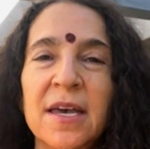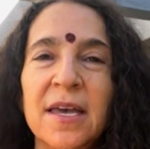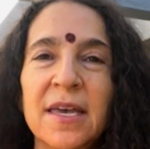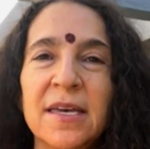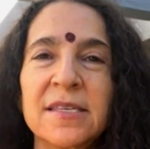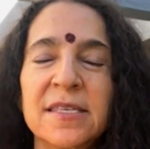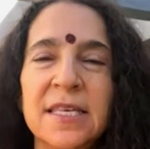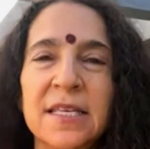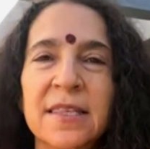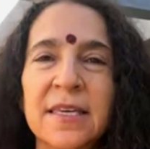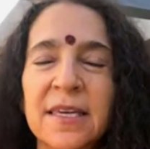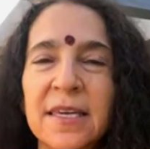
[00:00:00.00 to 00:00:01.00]
is that
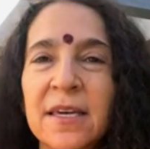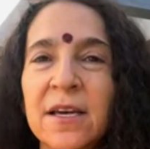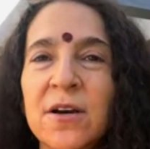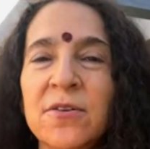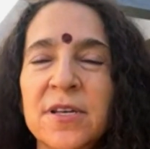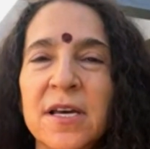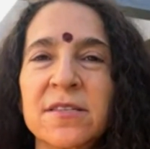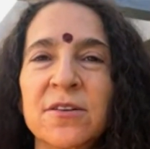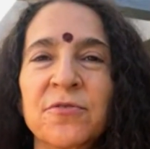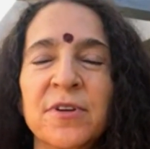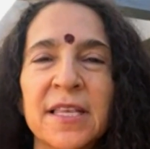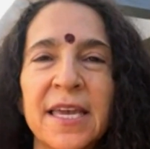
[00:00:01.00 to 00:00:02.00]
the ego doesn't
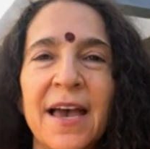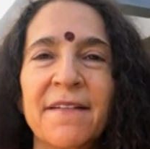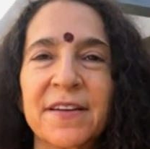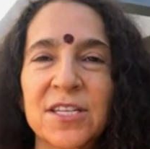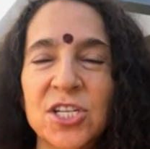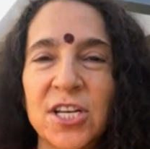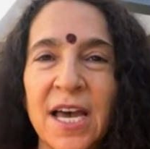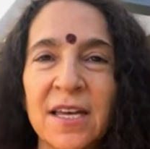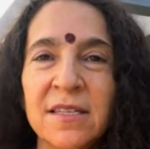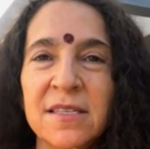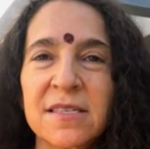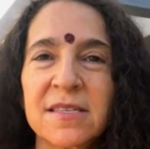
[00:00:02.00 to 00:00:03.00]
really have a
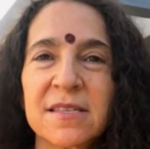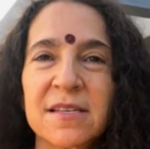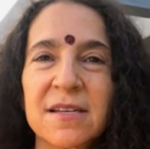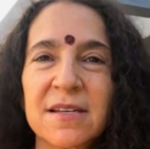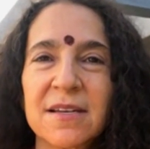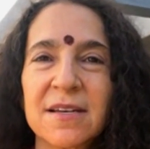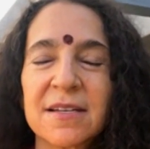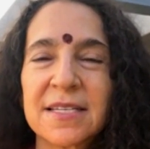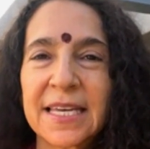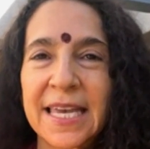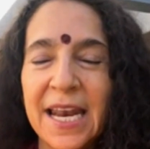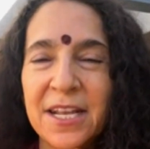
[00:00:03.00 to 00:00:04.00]
chance to
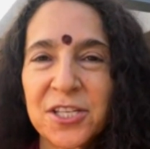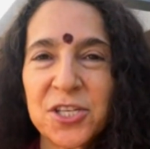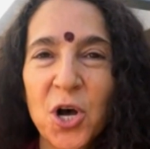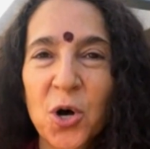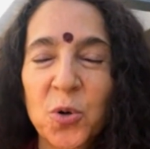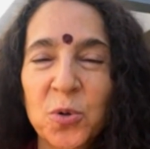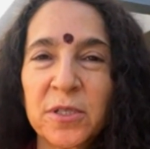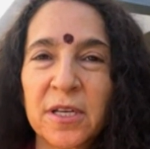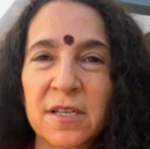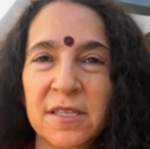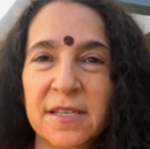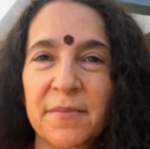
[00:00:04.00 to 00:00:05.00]
get its hold
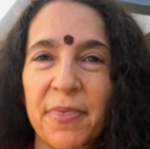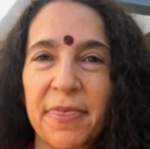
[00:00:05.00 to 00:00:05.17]
on something.